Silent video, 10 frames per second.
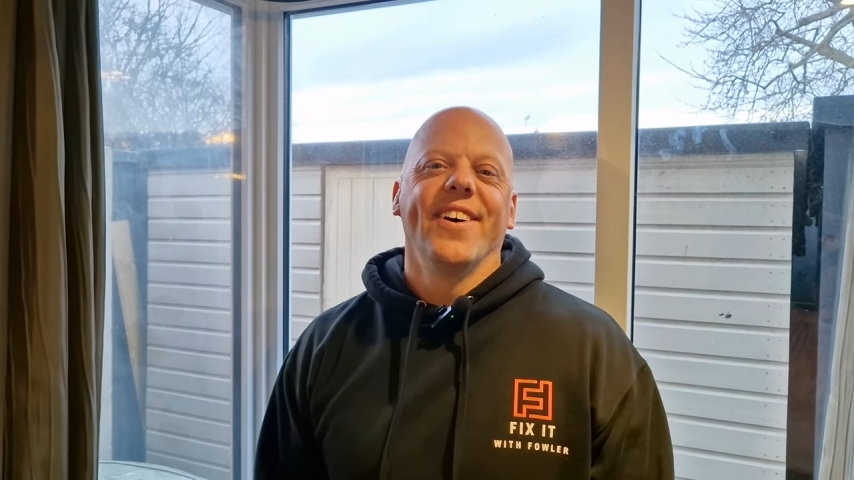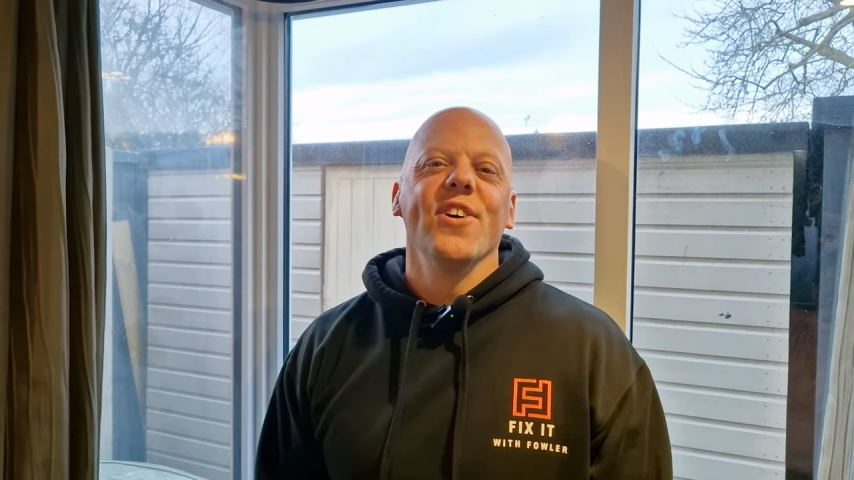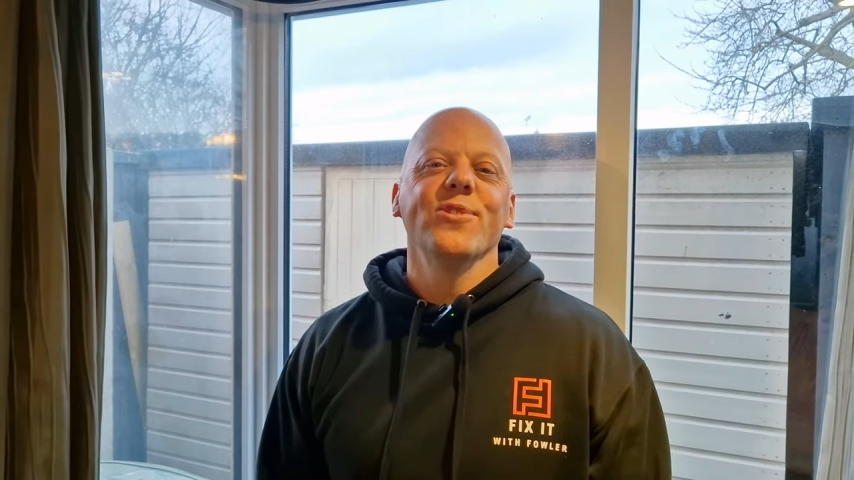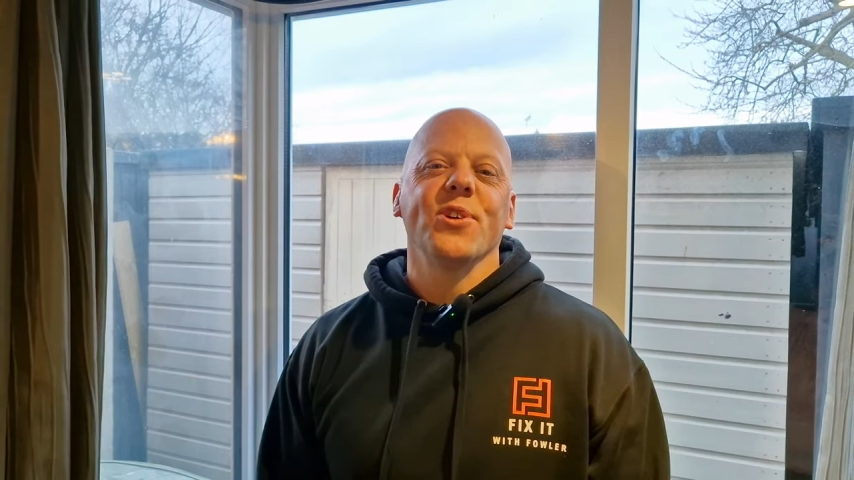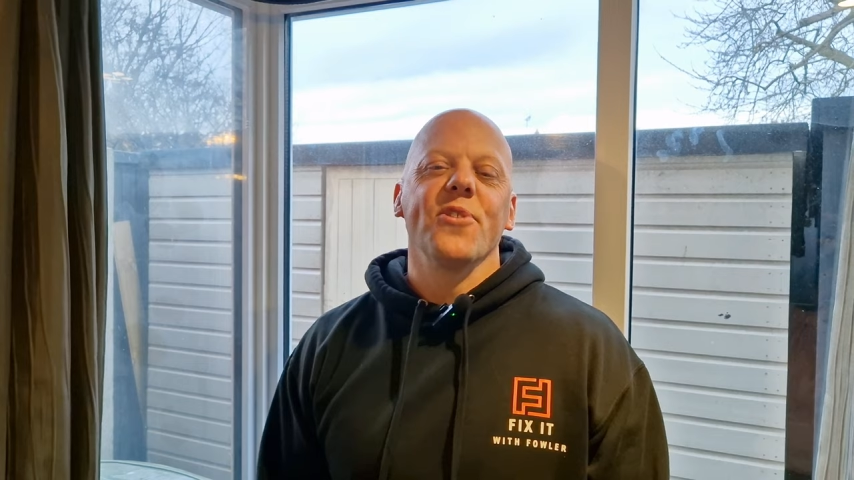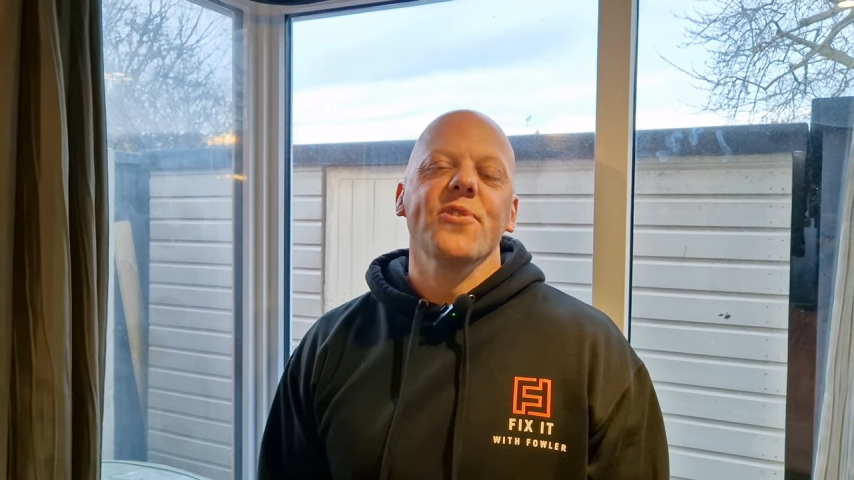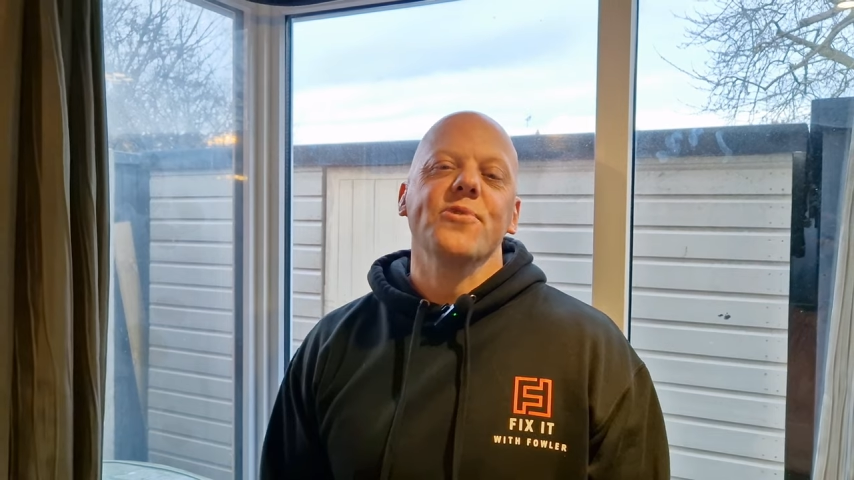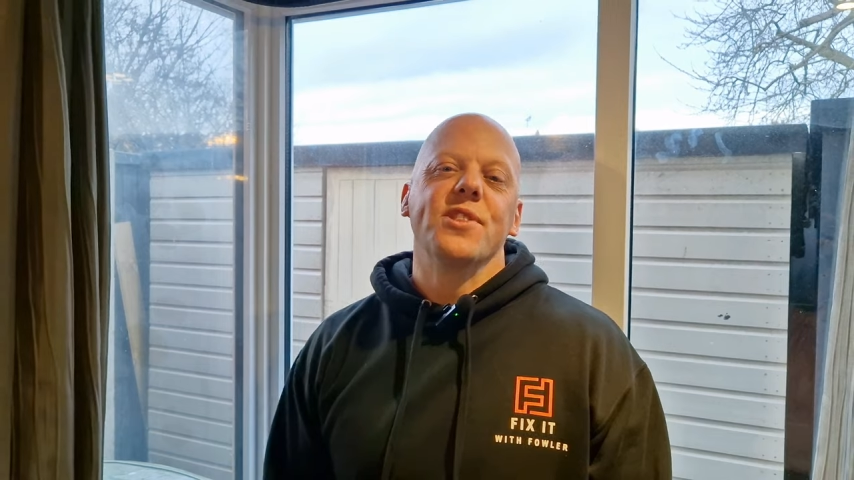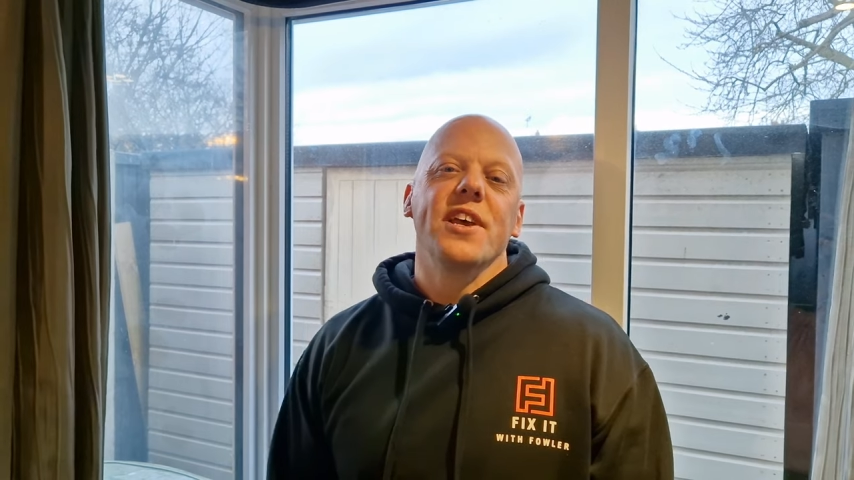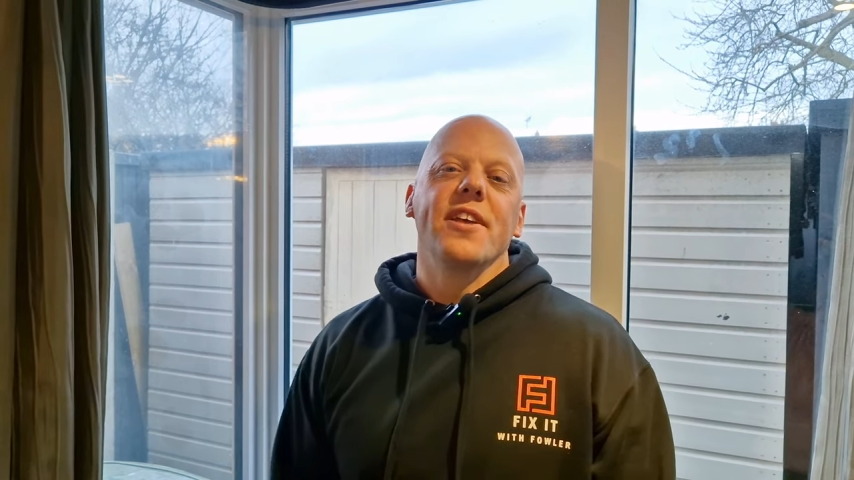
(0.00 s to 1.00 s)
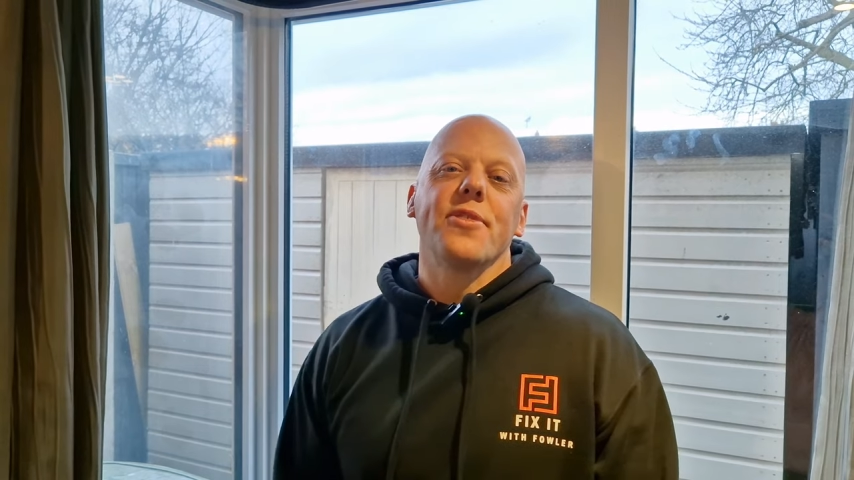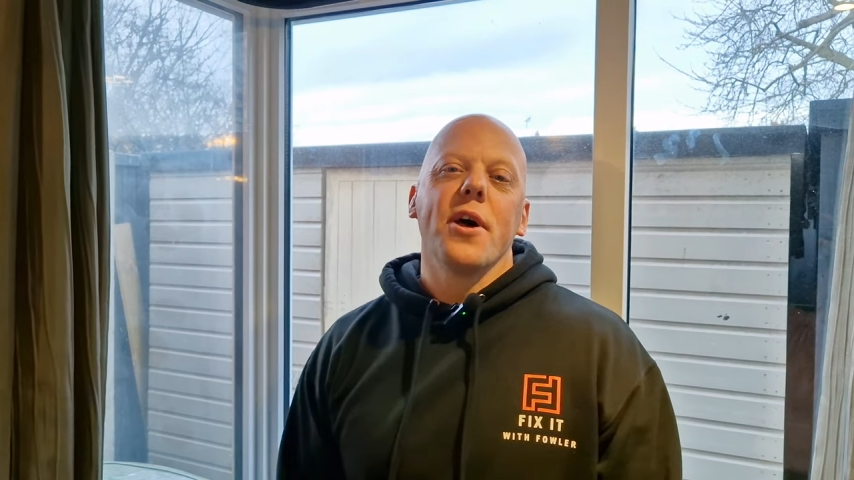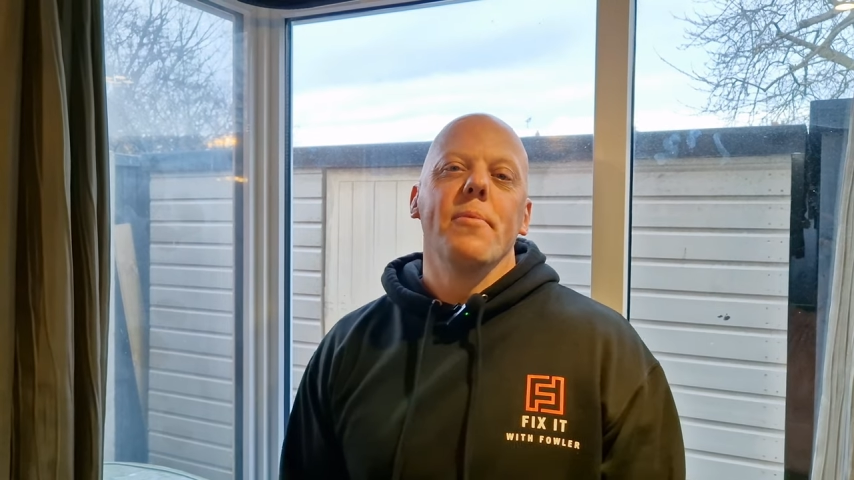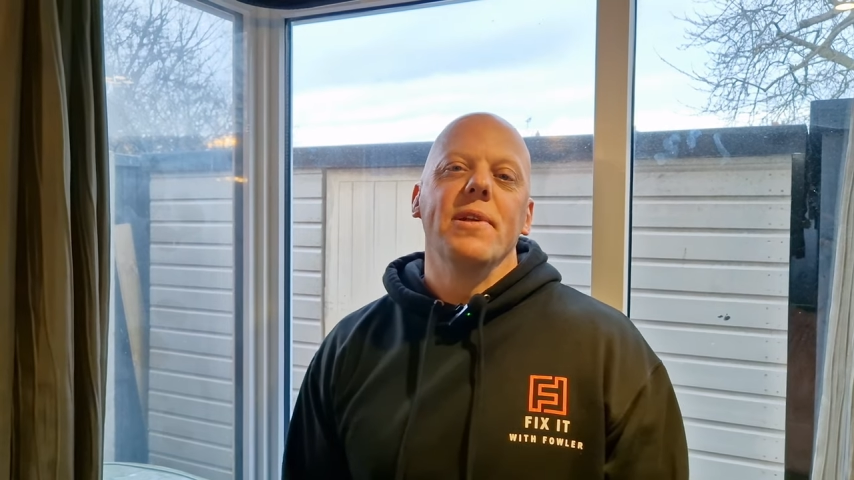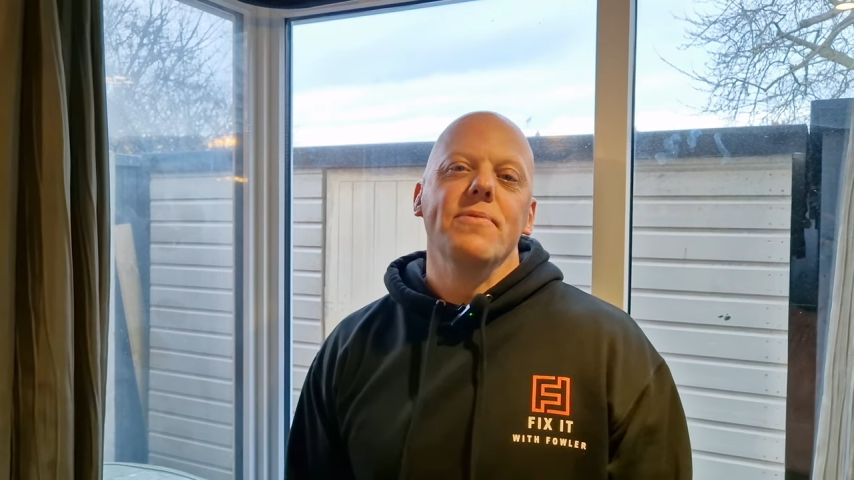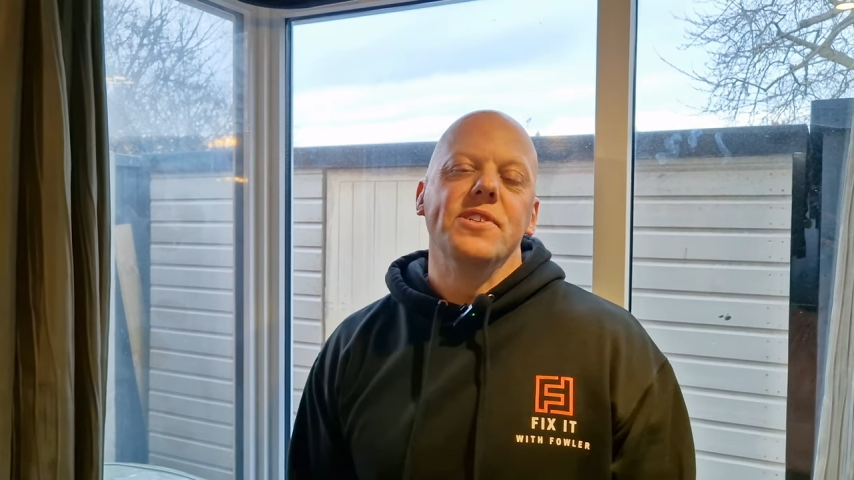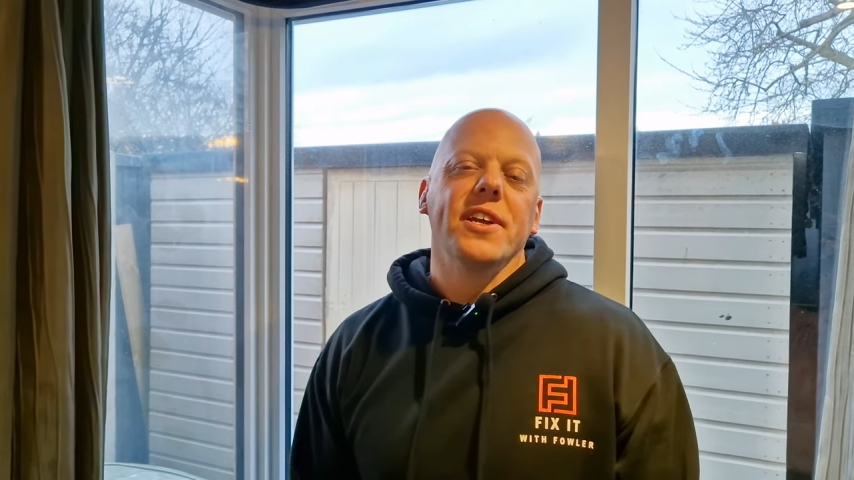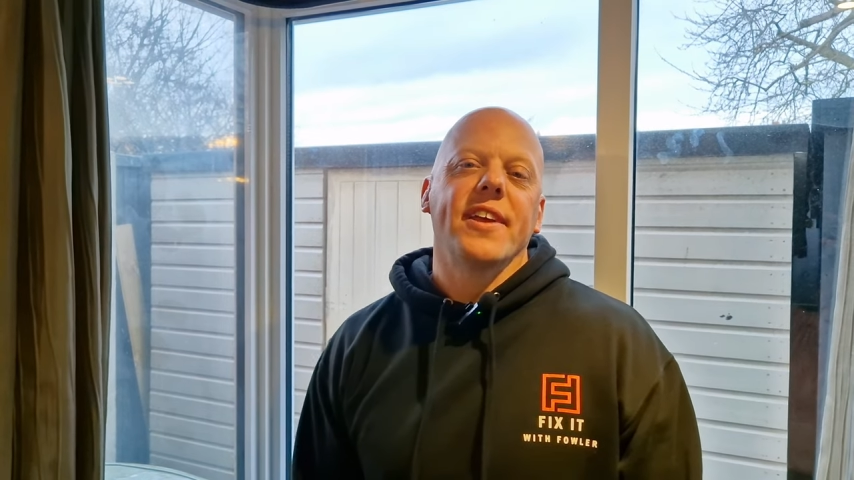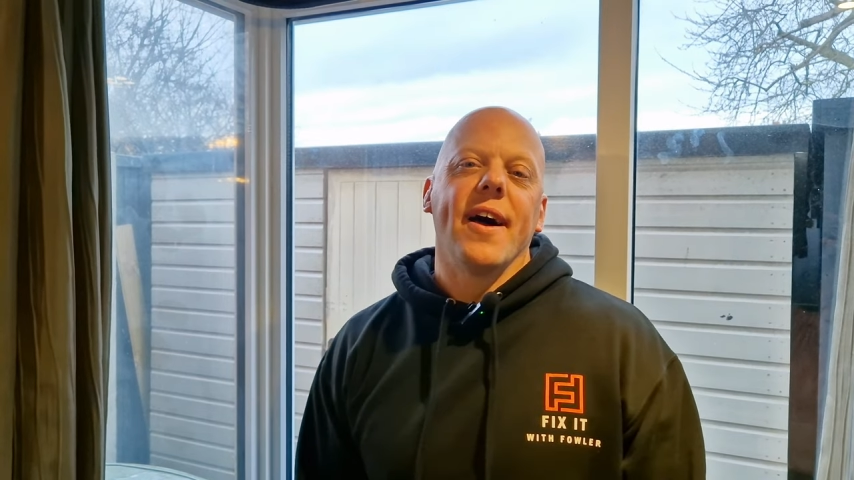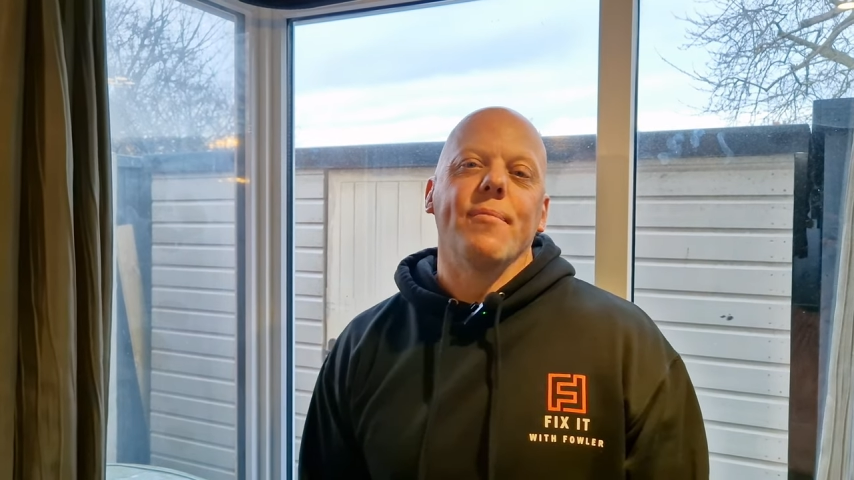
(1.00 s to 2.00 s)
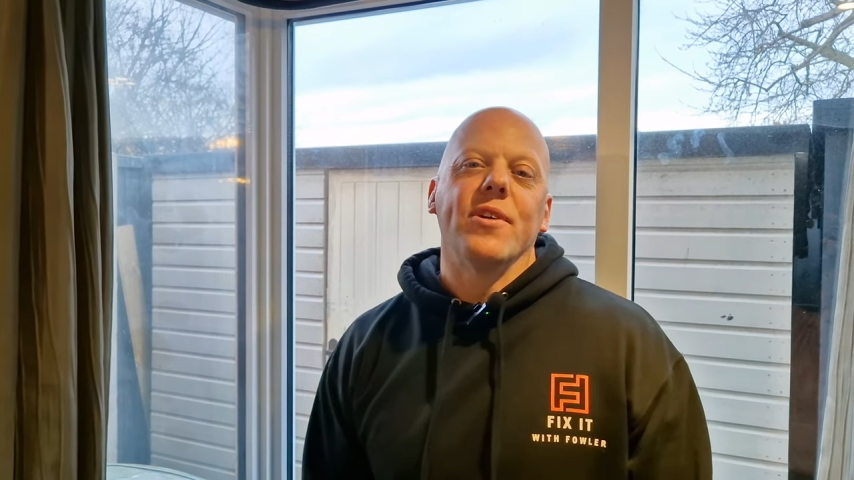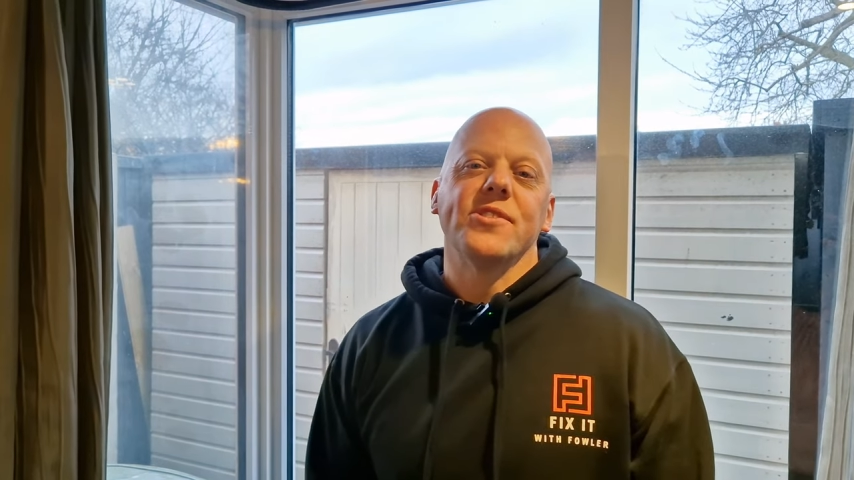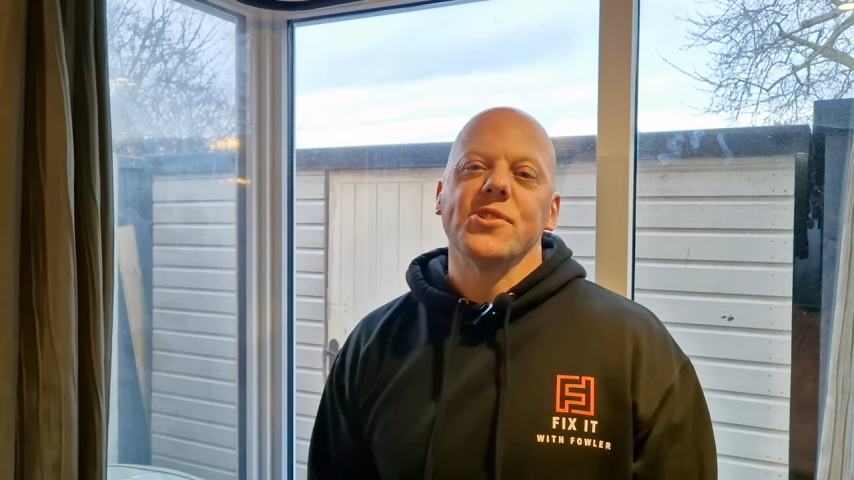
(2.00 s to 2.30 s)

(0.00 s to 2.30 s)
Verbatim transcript: I also used the thermal imaging camera